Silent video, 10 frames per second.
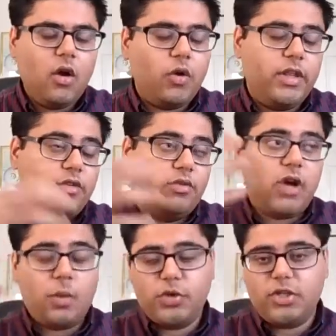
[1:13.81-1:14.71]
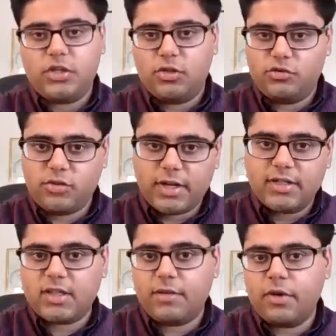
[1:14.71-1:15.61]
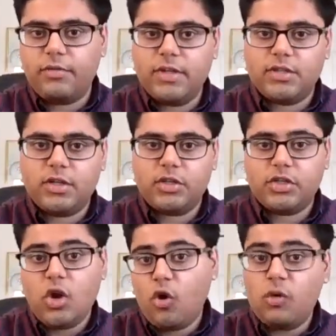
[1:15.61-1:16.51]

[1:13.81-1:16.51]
or they do computational drug discovery research,